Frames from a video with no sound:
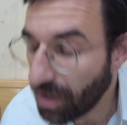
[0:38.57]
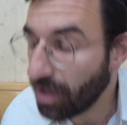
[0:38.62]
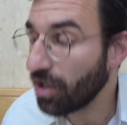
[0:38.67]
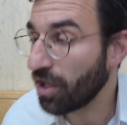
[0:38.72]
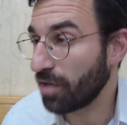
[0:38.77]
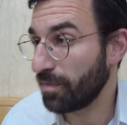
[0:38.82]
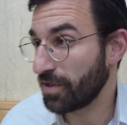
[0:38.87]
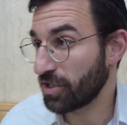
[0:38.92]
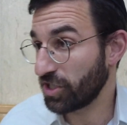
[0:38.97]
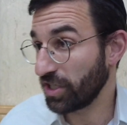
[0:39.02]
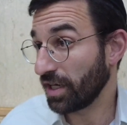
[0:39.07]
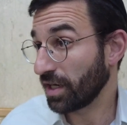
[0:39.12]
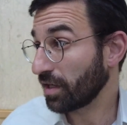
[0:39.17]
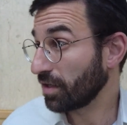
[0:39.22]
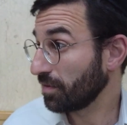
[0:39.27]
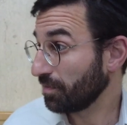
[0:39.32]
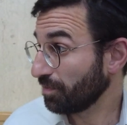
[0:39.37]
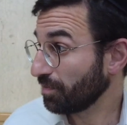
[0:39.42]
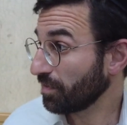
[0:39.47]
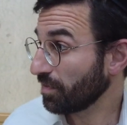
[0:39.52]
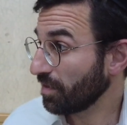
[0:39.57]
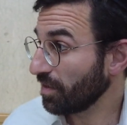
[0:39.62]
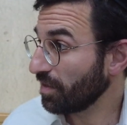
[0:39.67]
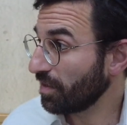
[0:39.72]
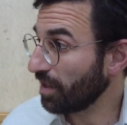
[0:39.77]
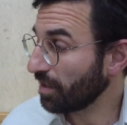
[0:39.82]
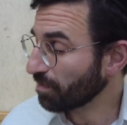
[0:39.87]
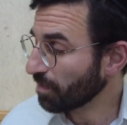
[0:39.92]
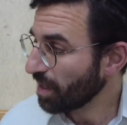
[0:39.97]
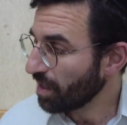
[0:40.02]
Korach Mashiach.
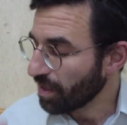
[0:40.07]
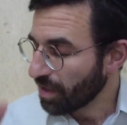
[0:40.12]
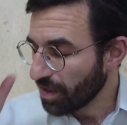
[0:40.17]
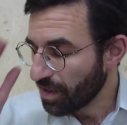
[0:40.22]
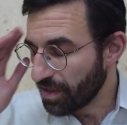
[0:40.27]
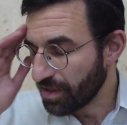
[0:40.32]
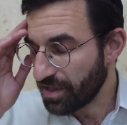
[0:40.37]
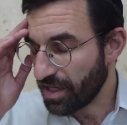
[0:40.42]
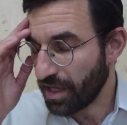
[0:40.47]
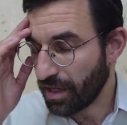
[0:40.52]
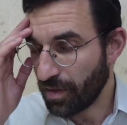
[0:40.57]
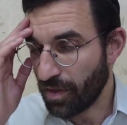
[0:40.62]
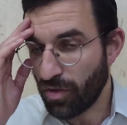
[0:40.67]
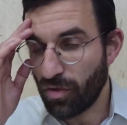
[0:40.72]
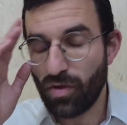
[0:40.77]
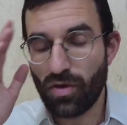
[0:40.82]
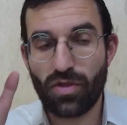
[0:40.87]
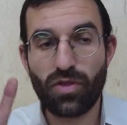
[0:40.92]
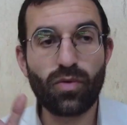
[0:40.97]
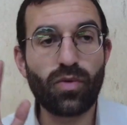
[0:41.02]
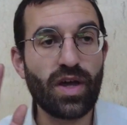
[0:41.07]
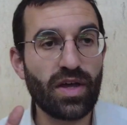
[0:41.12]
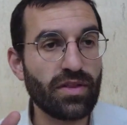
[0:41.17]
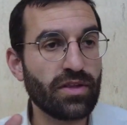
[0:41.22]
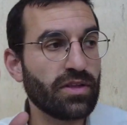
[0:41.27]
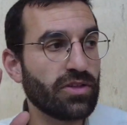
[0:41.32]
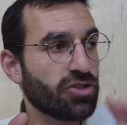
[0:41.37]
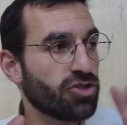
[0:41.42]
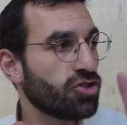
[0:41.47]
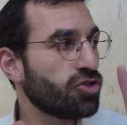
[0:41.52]
That it's like the way
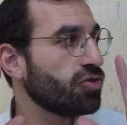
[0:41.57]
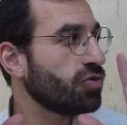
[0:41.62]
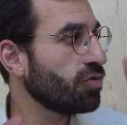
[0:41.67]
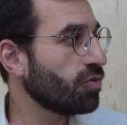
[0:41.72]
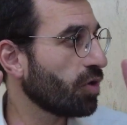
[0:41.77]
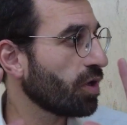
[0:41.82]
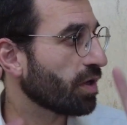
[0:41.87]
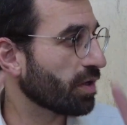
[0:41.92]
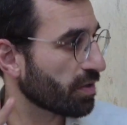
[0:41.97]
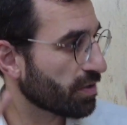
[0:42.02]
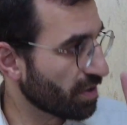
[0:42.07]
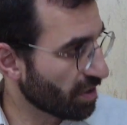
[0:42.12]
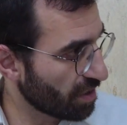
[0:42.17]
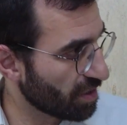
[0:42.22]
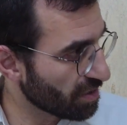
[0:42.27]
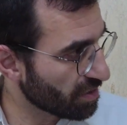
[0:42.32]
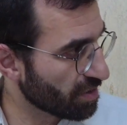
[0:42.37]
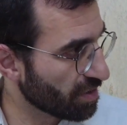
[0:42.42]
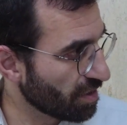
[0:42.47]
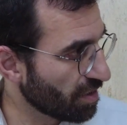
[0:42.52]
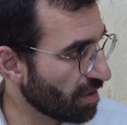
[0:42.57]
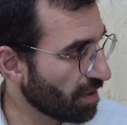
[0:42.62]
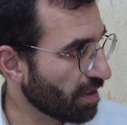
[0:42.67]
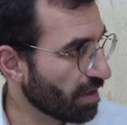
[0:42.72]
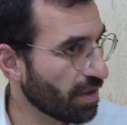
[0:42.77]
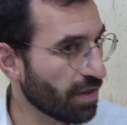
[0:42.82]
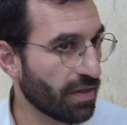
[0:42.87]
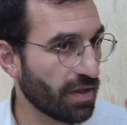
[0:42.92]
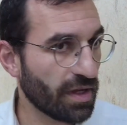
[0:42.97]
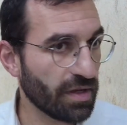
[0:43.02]
that a Jew works is
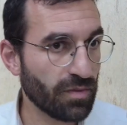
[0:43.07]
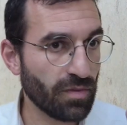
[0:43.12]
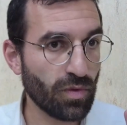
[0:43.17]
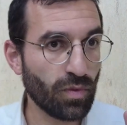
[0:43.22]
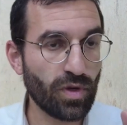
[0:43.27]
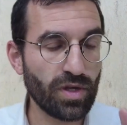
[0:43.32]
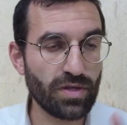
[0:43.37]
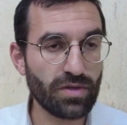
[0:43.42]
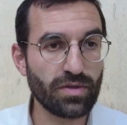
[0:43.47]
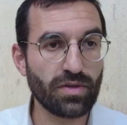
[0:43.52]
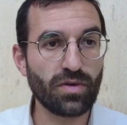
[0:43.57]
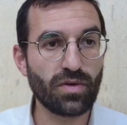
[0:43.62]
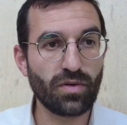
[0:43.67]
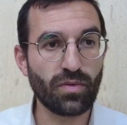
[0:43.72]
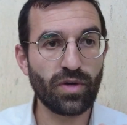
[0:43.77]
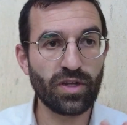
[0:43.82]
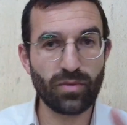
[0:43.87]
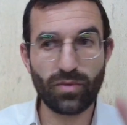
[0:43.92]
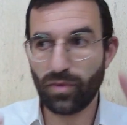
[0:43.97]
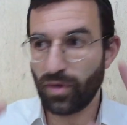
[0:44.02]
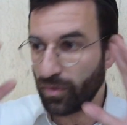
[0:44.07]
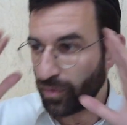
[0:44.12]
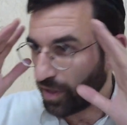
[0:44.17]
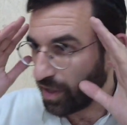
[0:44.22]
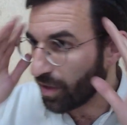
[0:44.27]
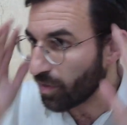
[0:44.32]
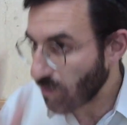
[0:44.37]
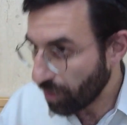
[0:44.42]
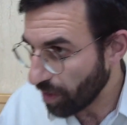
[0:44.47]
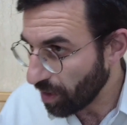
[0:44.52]
that when we
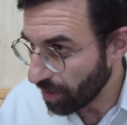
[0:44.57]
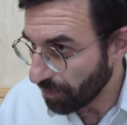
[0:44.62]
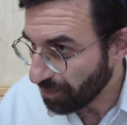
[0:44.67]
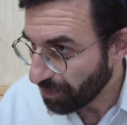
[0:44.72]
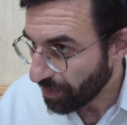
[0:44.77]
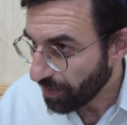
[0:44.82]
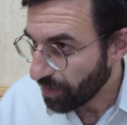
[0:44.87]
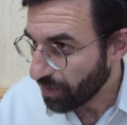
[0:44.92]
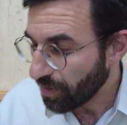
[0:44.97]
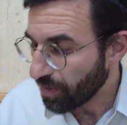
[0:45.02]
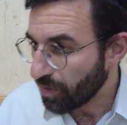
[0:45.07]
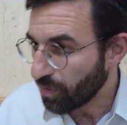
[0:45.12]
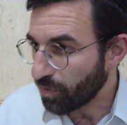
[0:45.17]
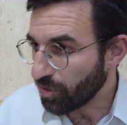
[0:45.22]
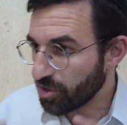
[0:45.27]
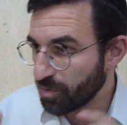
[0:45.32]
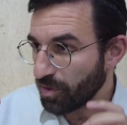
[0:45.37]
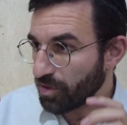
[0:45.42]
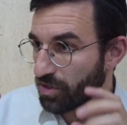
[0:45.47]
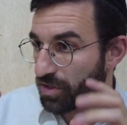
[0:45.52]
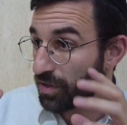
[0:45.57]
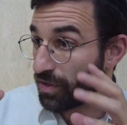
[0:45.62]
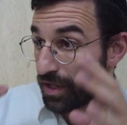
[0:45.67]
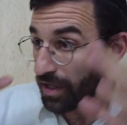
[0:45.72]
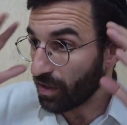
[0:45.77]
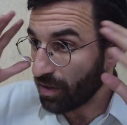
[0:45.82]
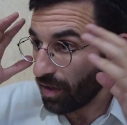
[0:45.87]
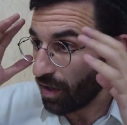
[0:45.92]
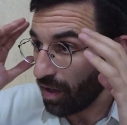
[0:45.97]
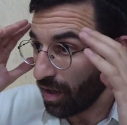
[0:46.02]
hear war, we're supposed to
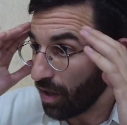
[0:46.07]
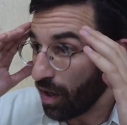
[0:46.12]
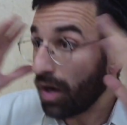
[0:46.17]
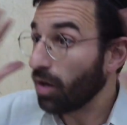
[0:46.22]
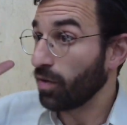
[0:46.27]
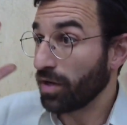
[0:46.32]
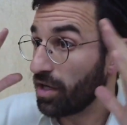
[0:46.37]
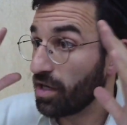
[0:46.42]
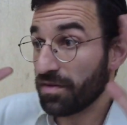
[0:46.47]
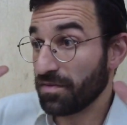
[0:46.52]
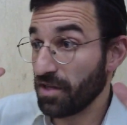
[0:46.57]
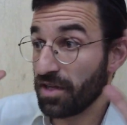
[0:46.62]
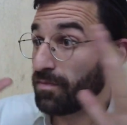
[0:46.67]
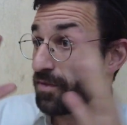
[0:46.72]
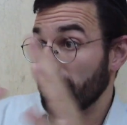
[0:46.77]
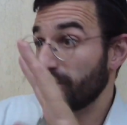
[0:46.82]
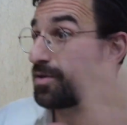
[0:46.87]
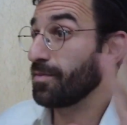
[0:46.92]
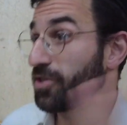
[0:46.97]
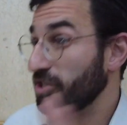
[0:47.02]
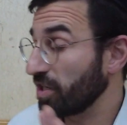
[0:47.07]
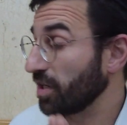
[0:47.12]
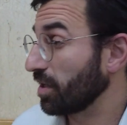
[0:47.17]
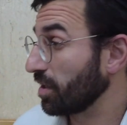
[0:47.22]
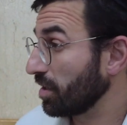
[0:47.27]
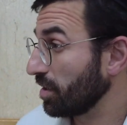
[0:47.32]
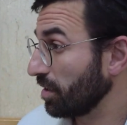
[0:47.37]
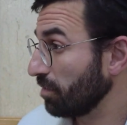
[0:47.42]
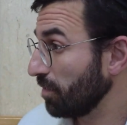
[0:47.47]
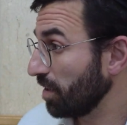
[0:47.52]
think, oh, it must be Mashiach.
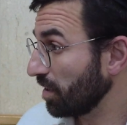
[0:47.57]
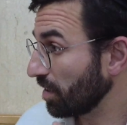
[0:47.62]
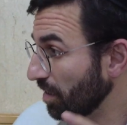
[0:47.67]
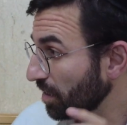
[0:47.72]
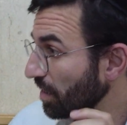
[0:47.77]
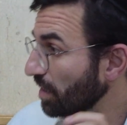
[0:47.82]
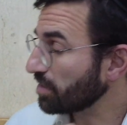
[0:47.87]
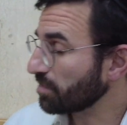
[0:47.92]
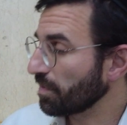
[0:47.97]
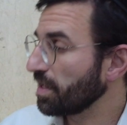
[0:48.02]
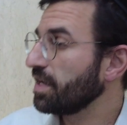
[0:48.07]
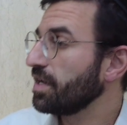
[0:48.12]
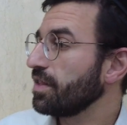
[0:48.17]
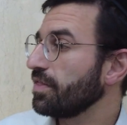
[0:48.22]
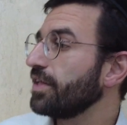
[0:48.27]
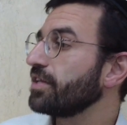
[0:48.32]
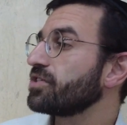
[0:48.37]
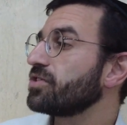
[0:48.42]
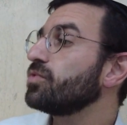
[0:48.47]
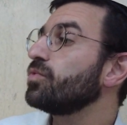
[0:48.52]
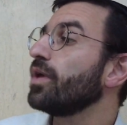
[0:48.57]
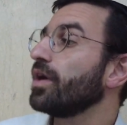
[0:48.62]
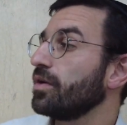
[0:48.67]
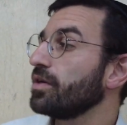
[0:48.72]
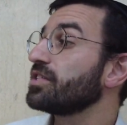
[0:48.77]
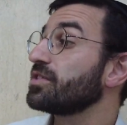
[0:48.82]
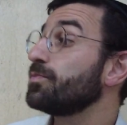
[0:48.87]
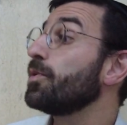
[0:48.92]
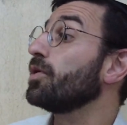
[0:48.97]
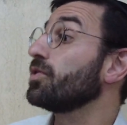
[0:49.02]
I mean, like, that's the way
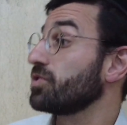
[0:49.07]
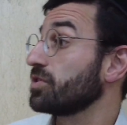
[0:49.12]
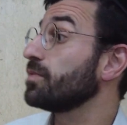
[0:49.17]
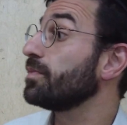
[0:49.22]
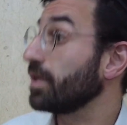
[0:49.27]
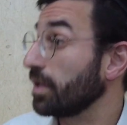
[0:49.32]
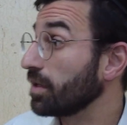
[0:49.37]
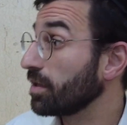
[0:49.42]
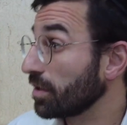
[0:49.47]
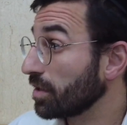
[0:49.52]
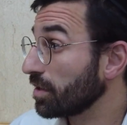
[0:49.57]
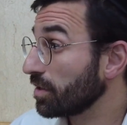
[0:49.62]
it's supposed to be.